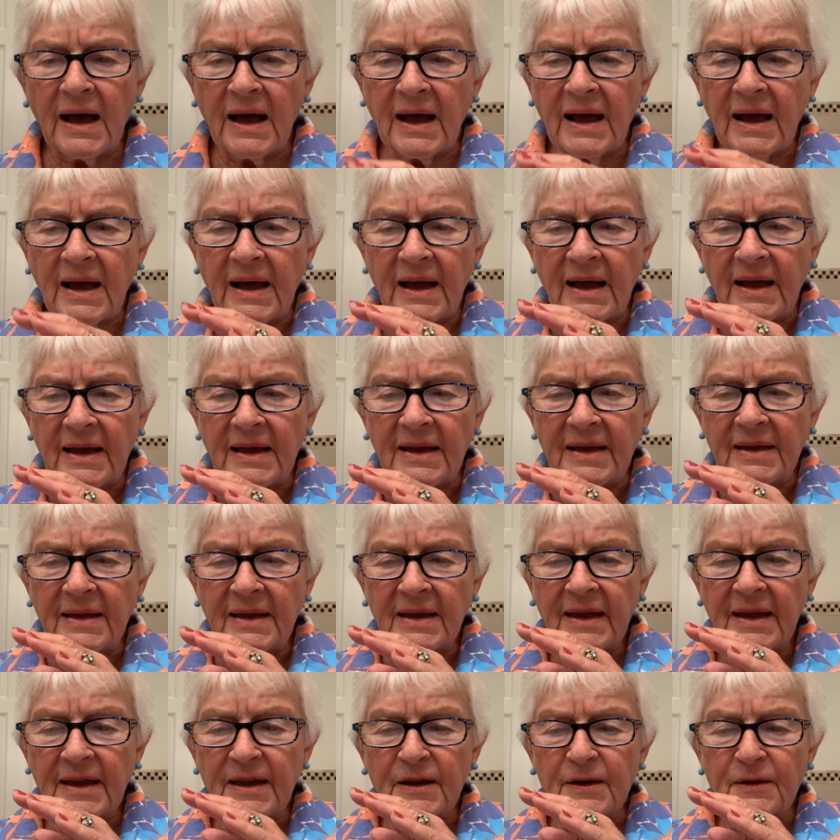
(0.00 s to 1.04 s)
I
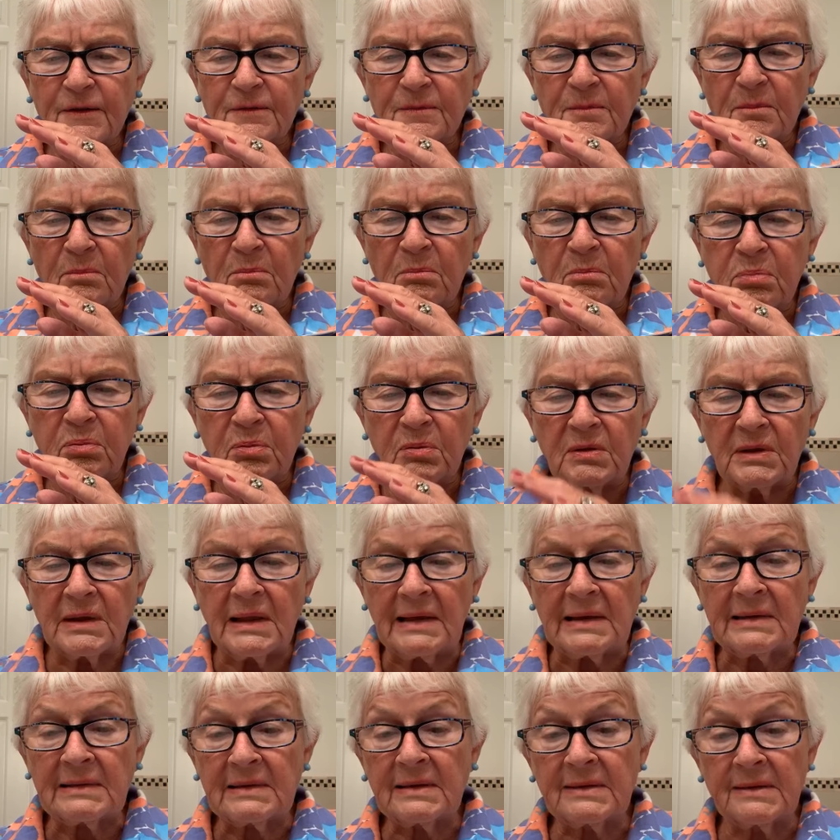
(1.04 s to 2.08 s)
have
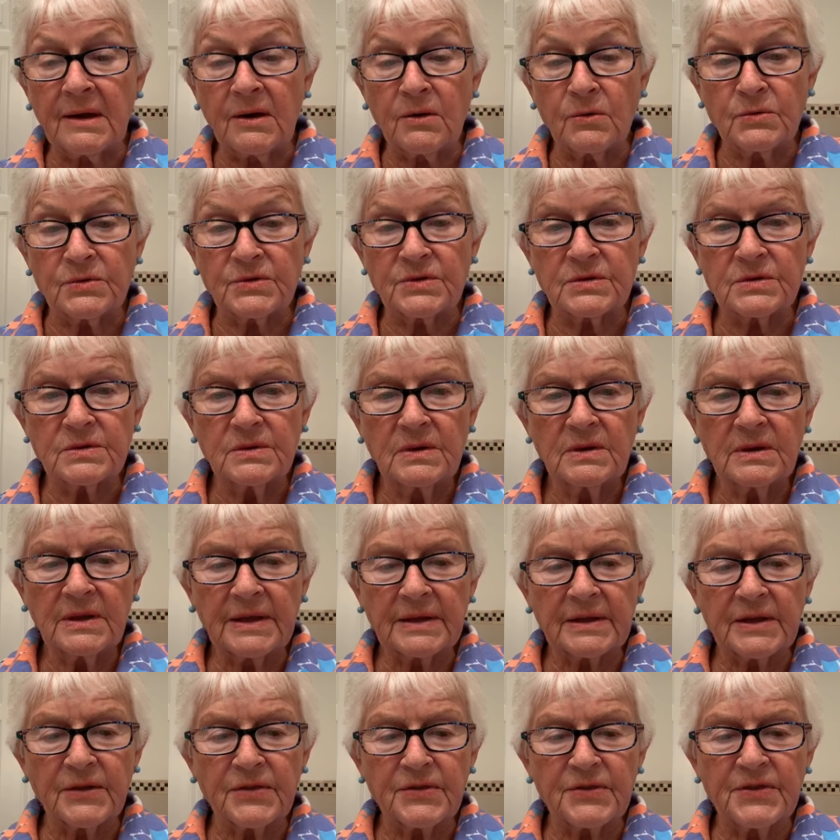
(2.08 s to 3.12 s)
blotted out
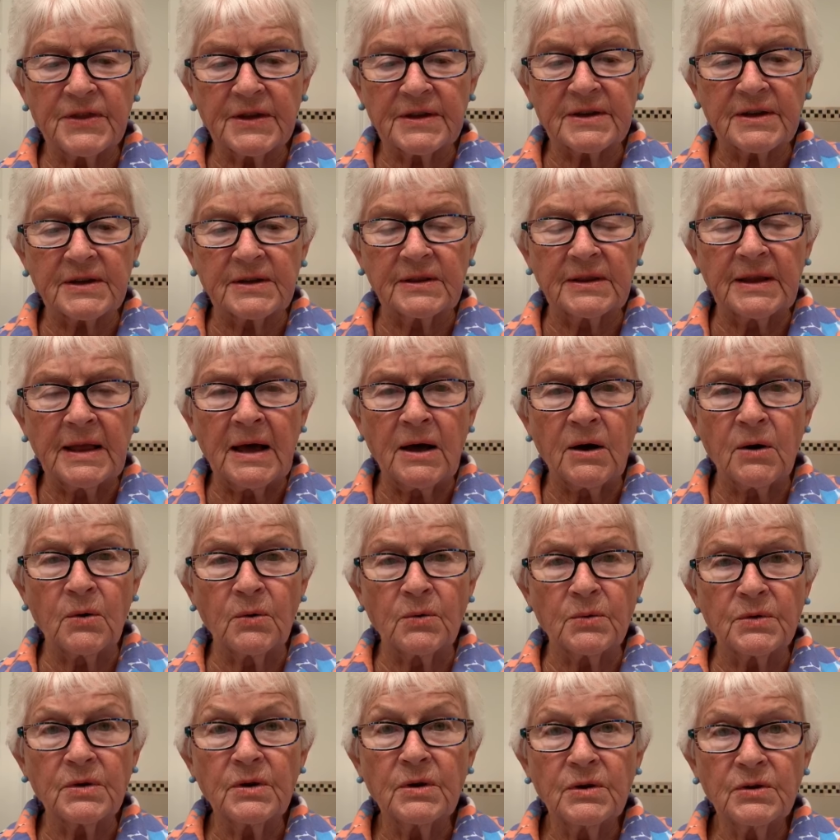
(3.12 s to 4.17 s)
like a thick
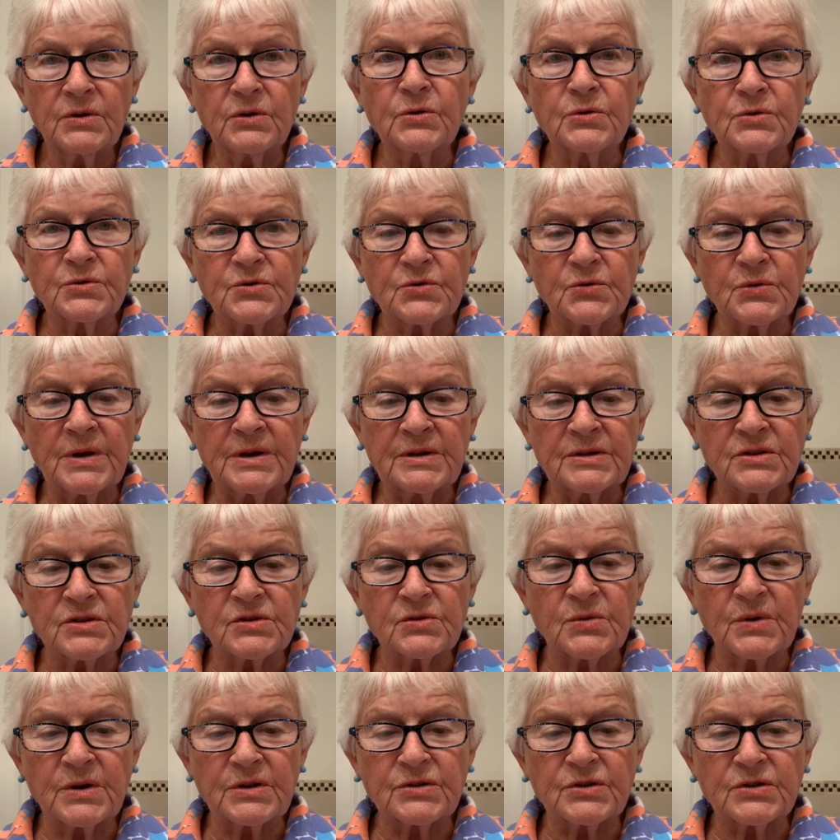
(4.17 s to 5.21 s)
cloud your
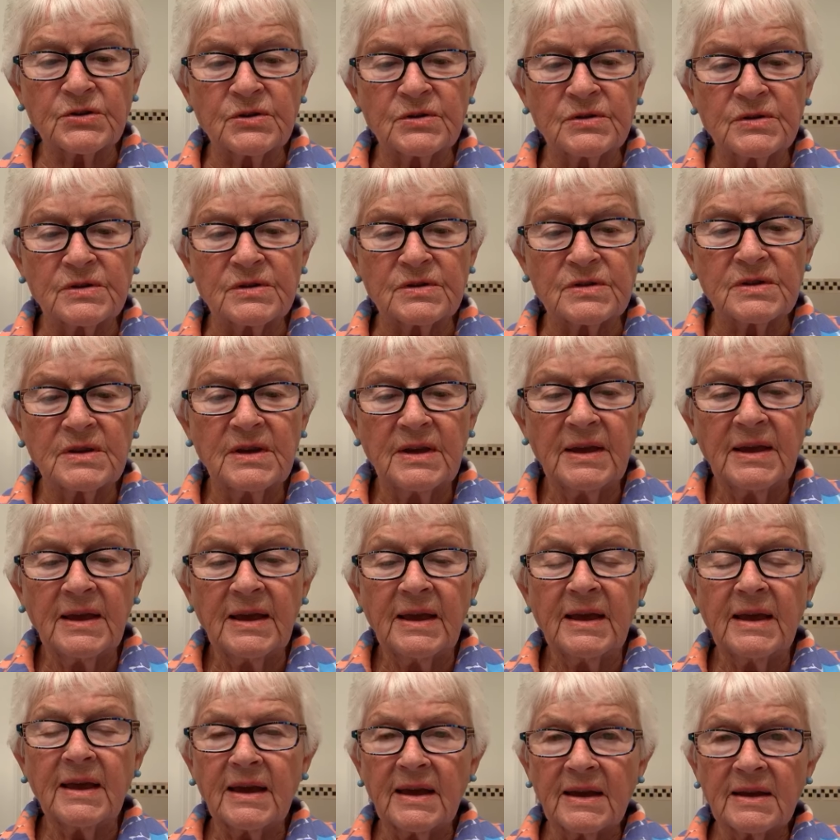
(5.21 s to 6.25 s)
transgressions,
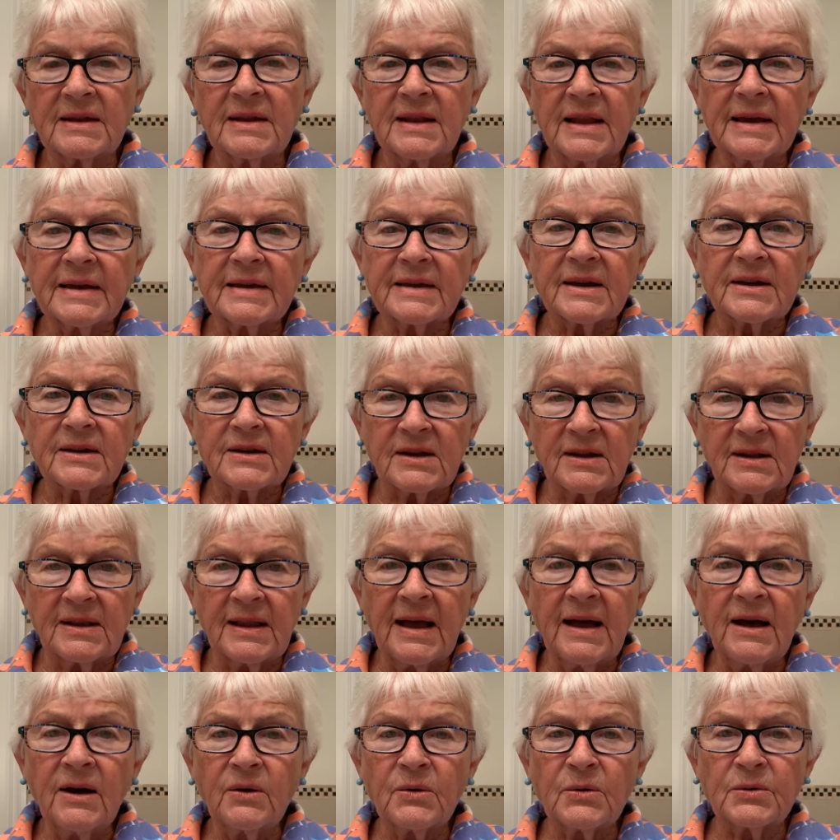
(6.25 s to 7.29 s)
and like a
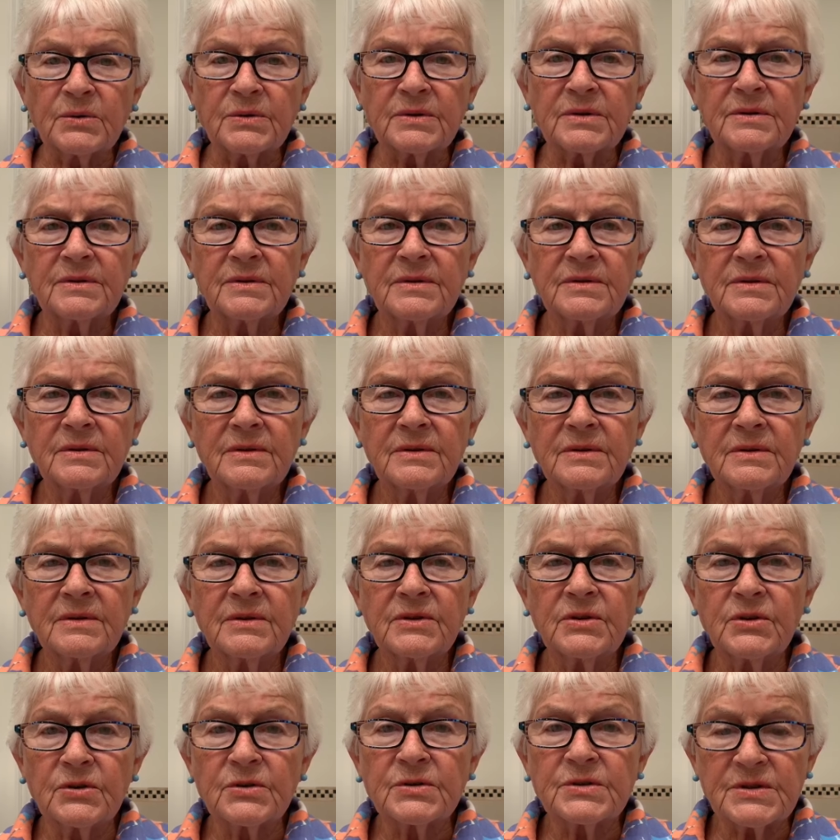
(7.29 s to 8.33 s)
cloud
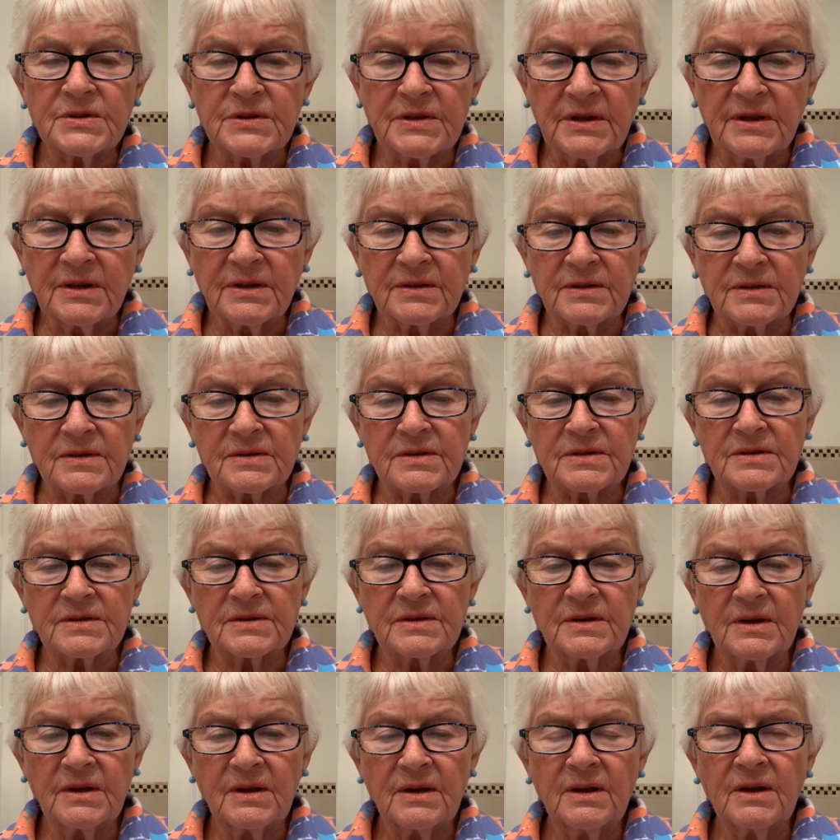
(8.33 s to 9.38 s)
your
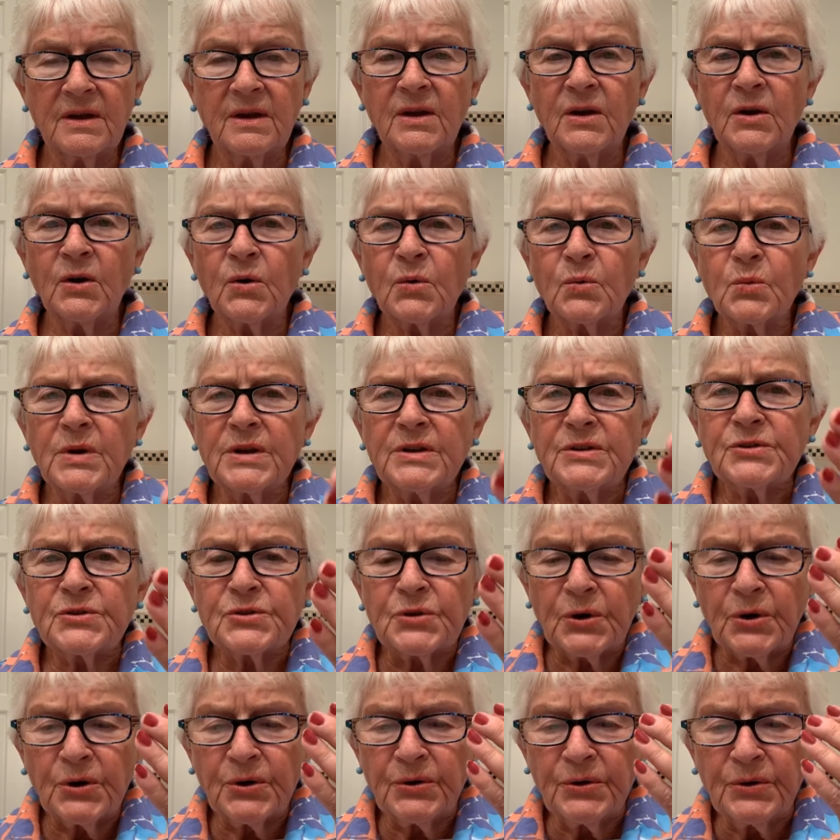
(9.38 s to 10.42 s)
sins.
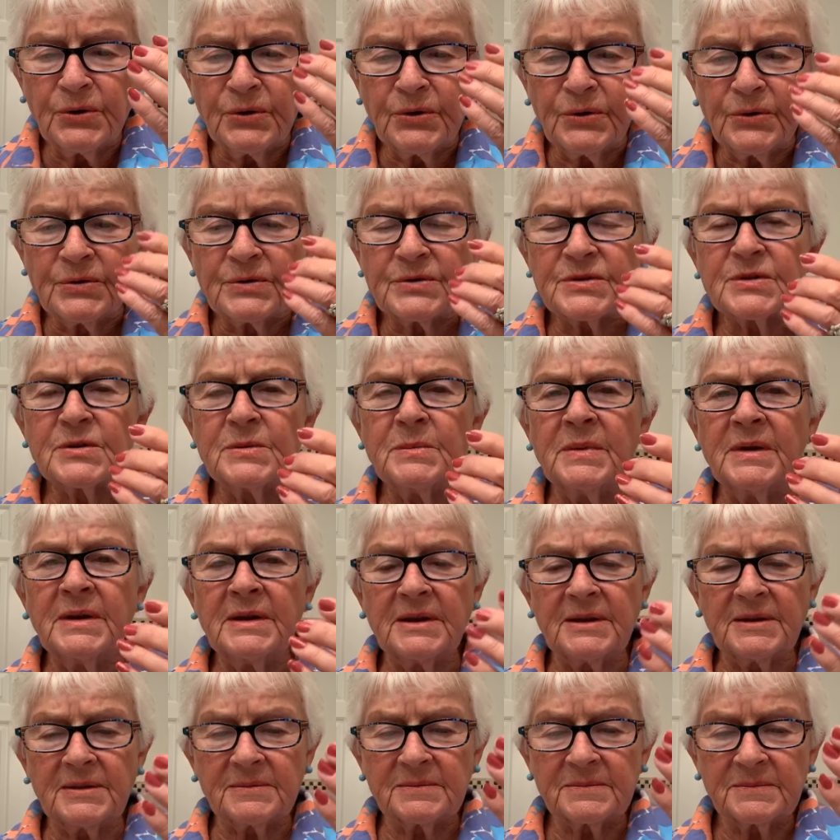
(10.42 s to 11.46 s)
Return to
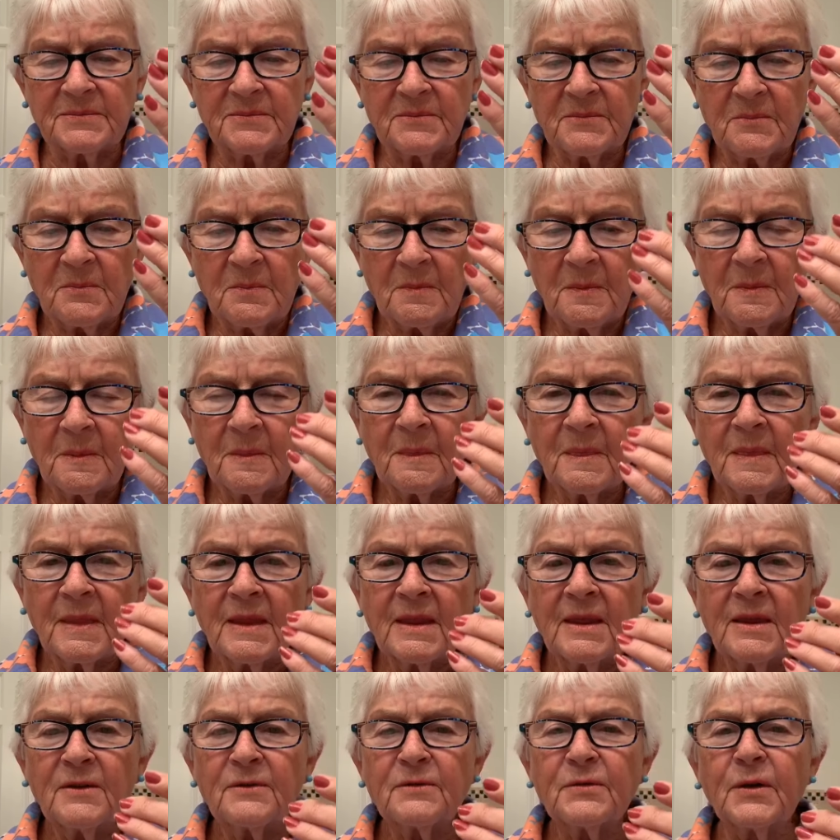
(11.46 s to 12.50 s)
me,
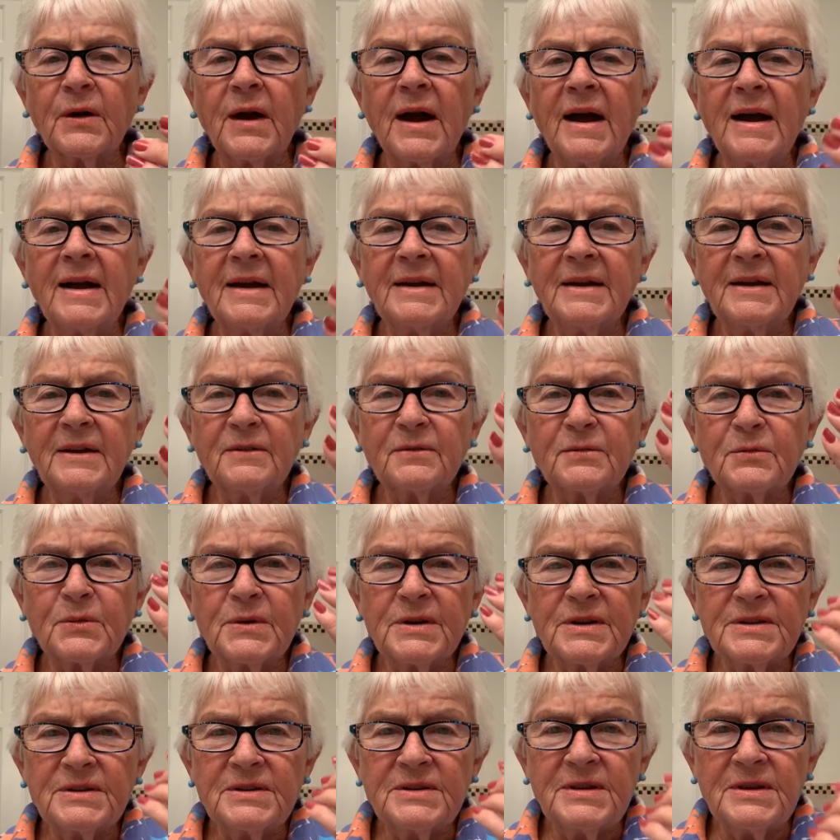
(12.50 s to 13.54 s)
for I have
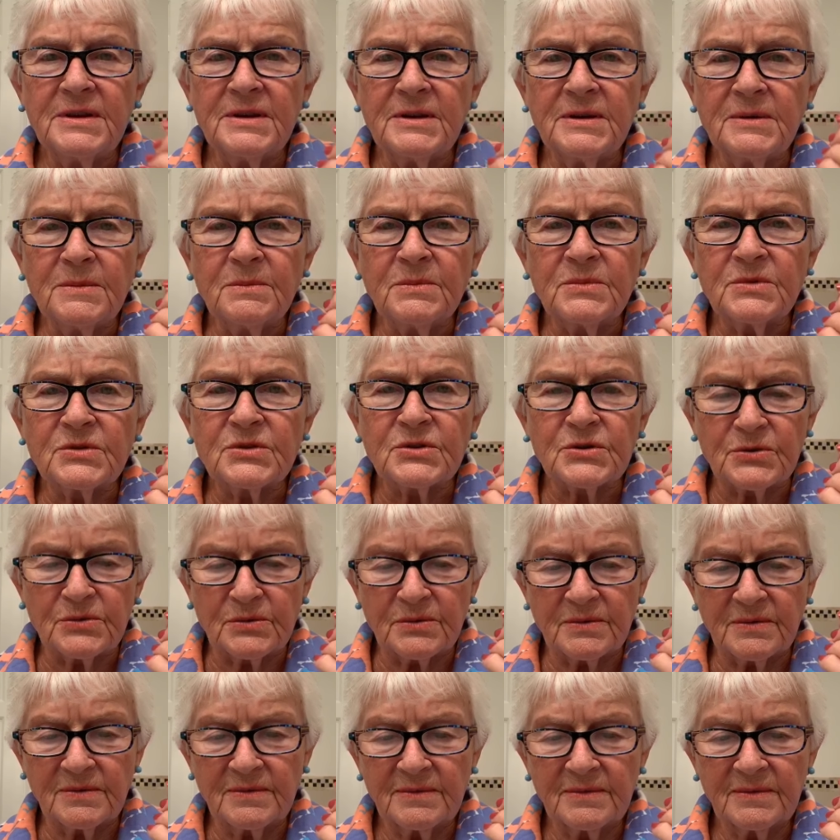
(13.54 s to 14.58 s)
redeemed
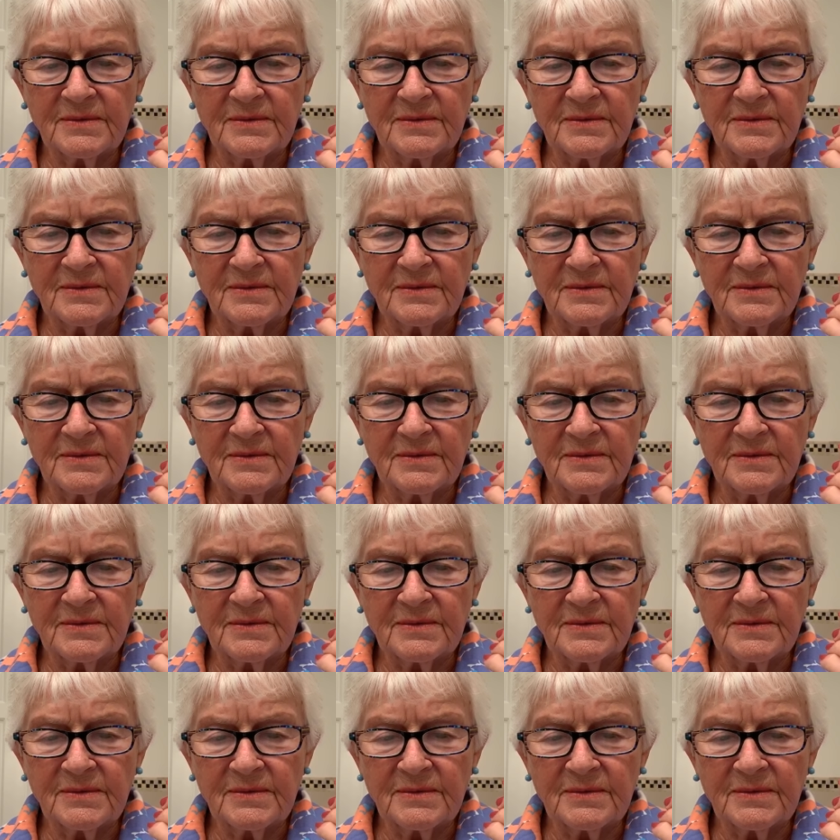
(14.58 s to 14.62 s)
you.